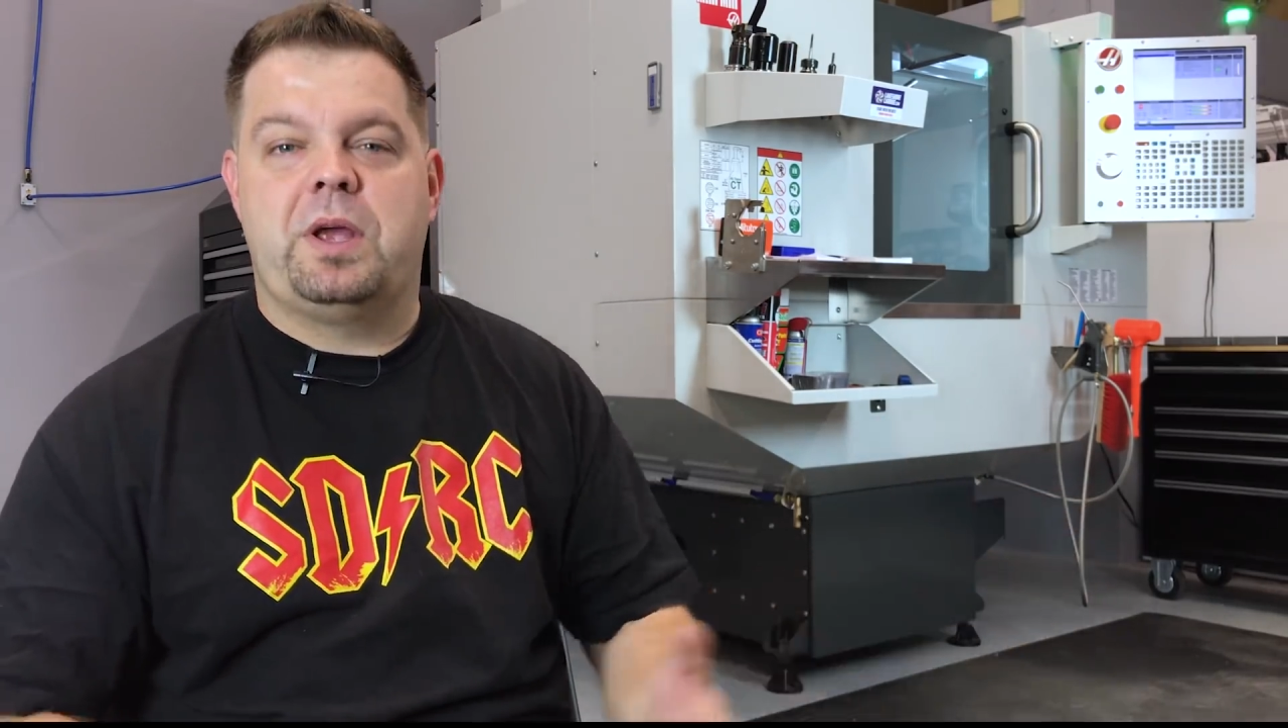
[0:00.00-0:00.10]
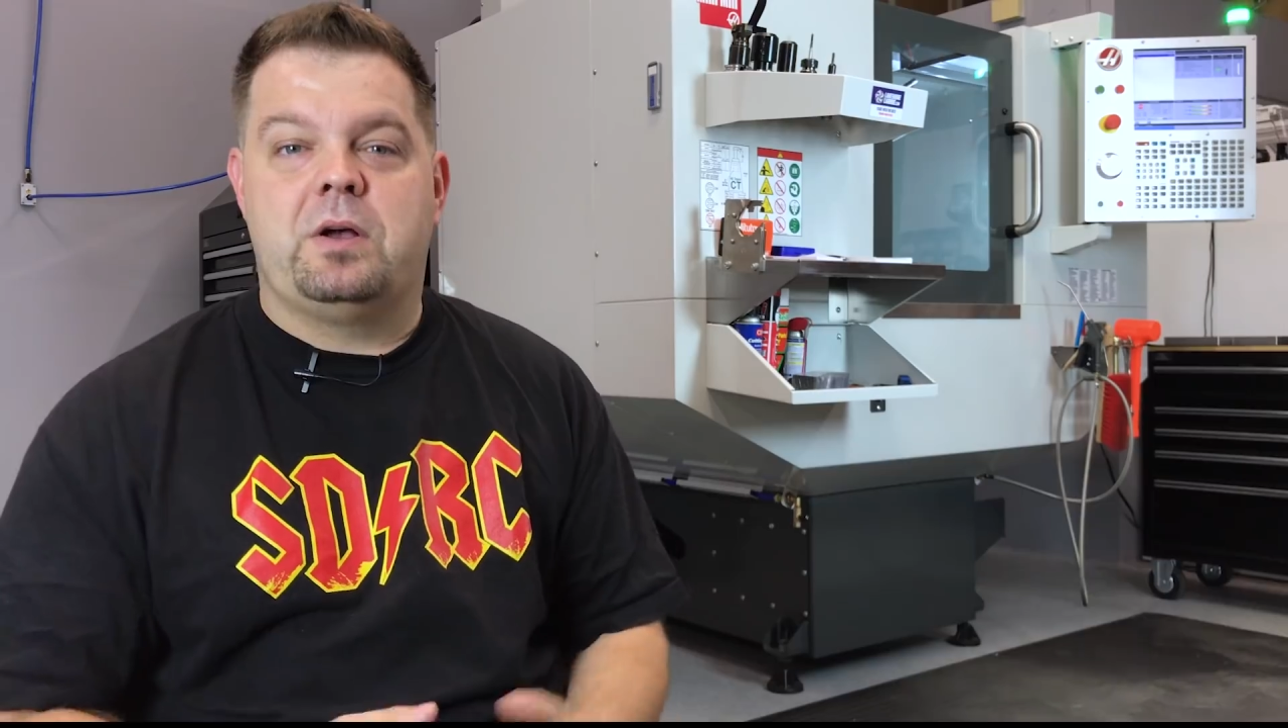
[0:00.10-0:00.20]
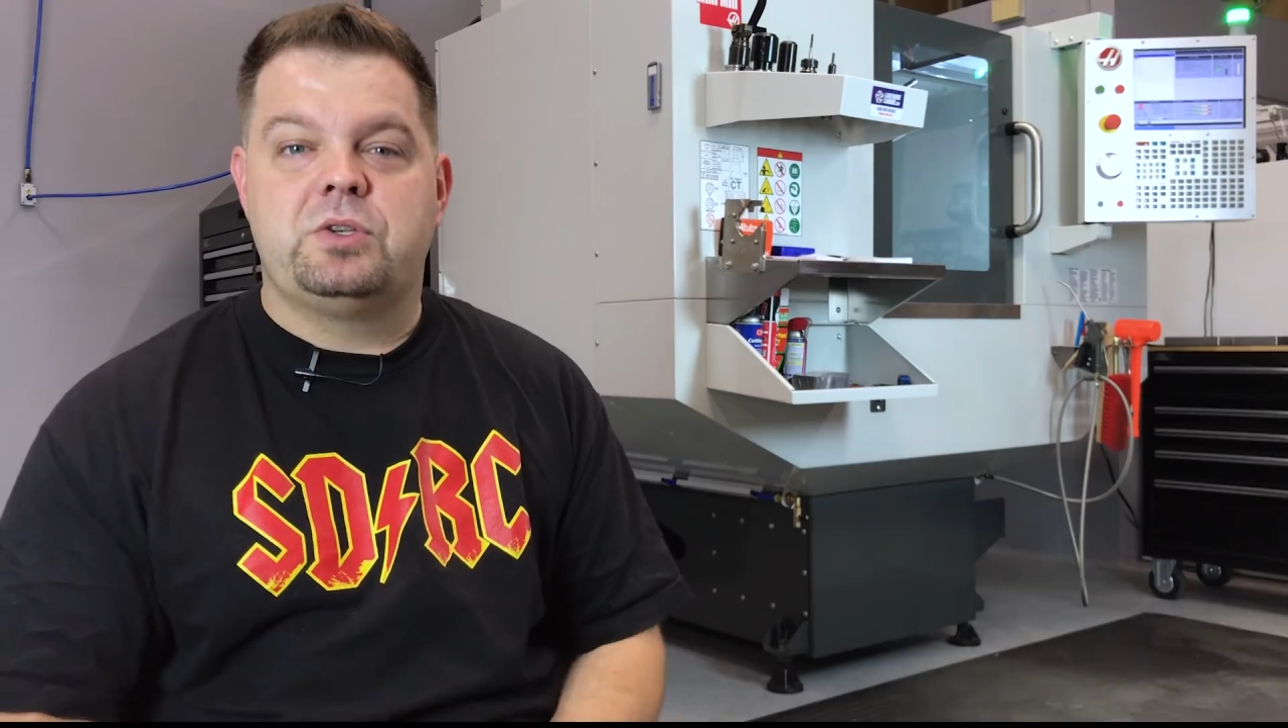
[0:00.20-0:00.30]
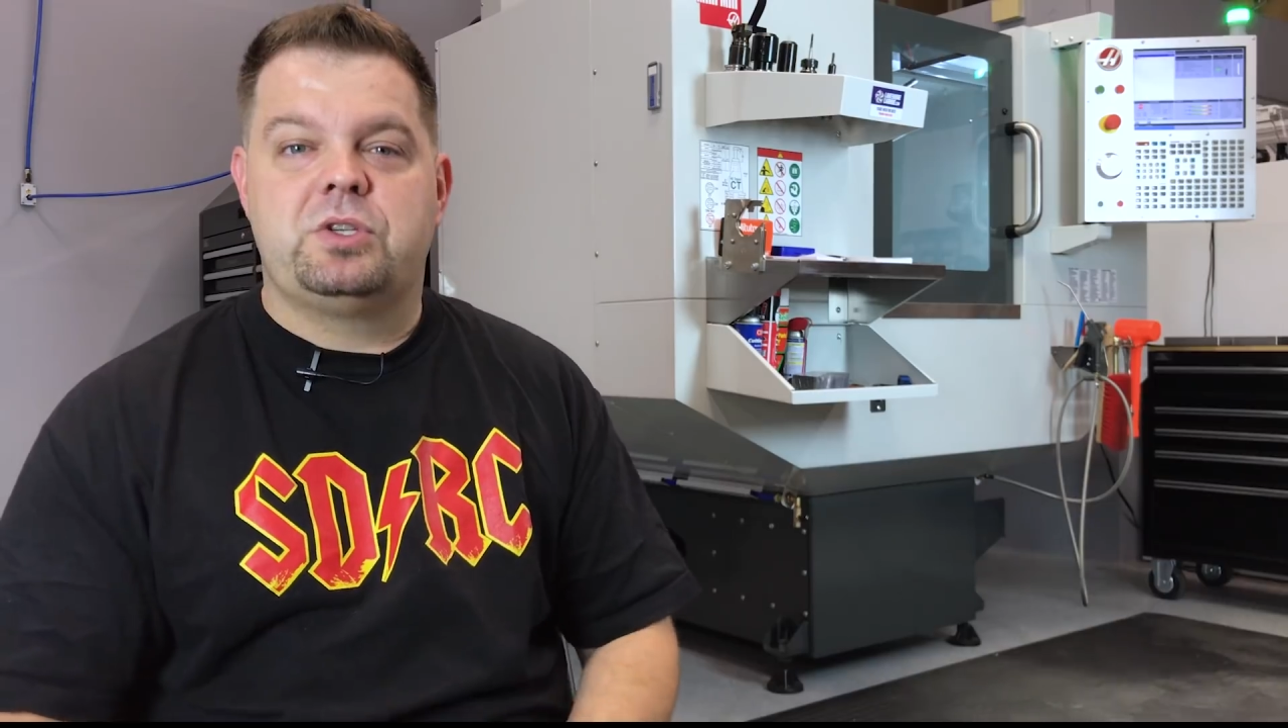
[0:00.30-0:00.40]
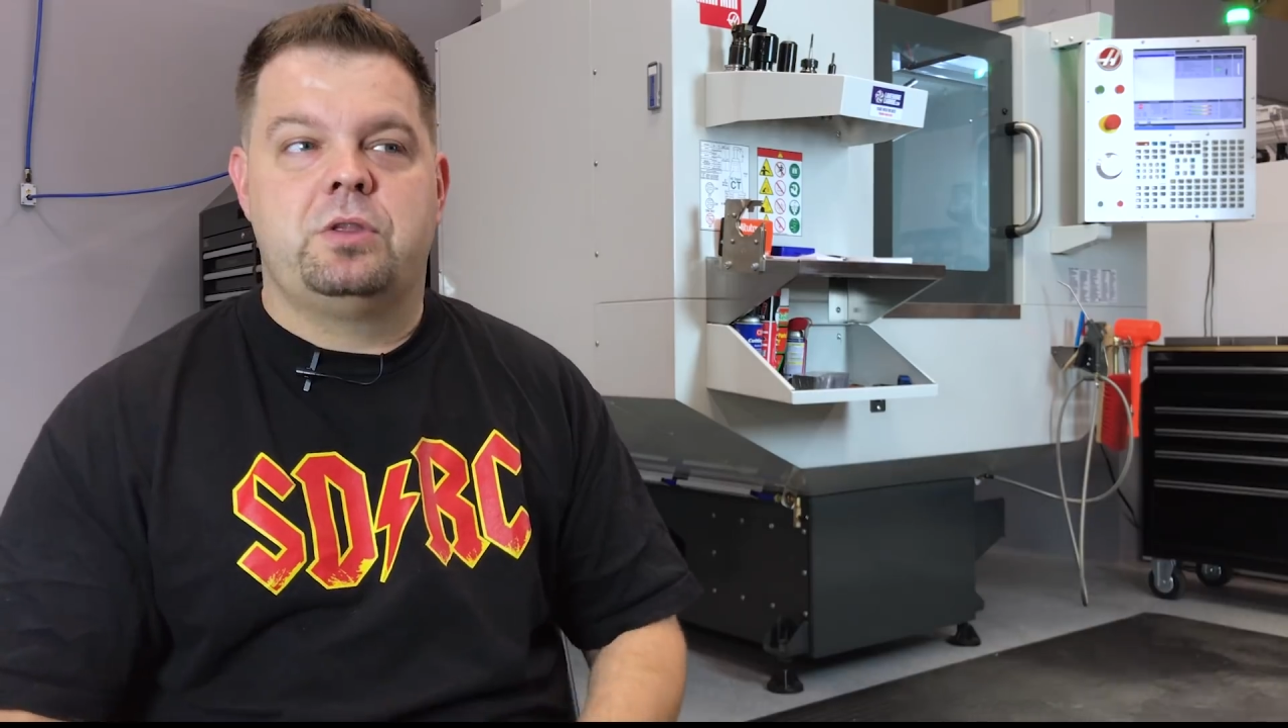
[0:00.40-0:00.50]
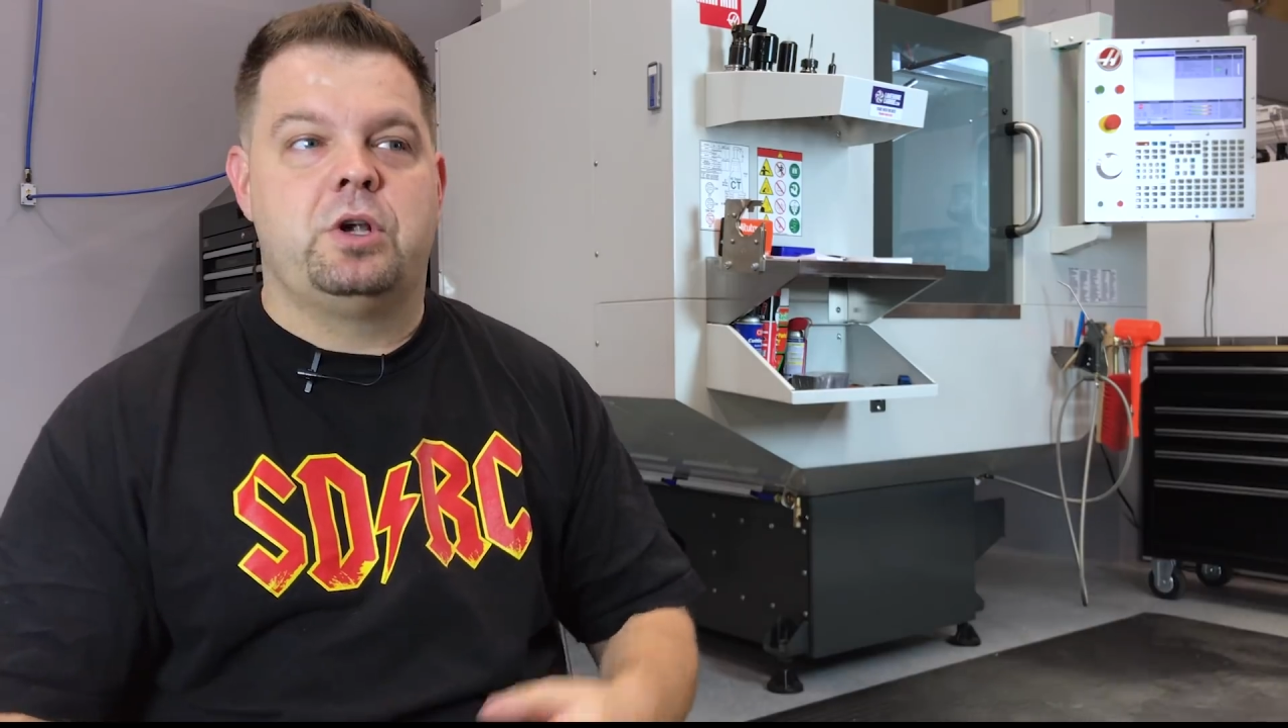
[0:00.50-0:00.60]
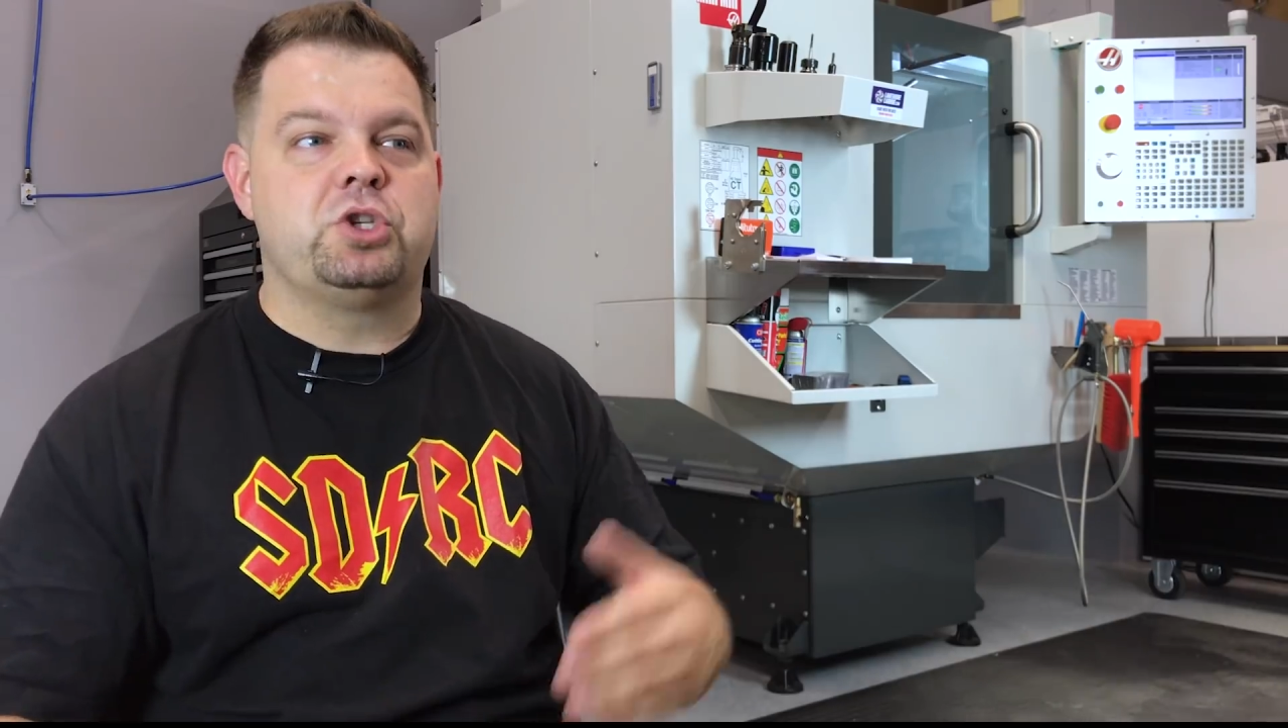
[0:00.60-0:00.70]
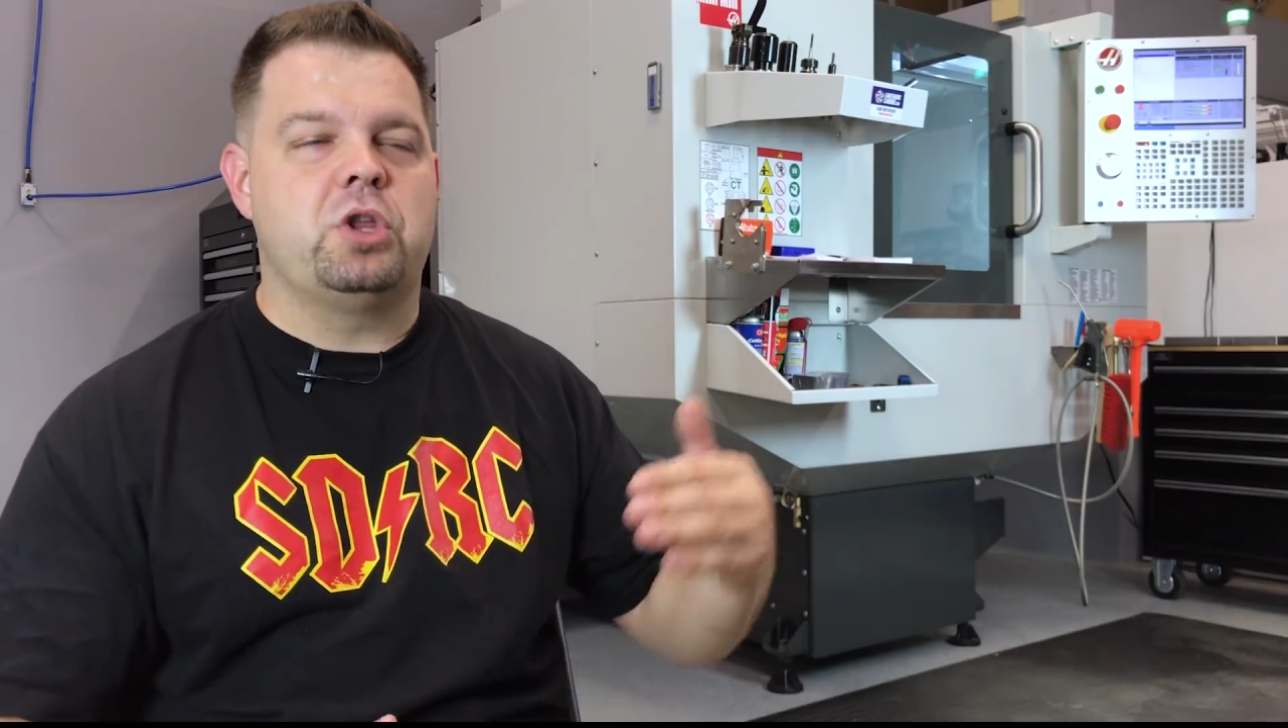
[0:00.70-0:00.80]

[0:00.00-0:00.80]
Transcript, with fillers: else, there's,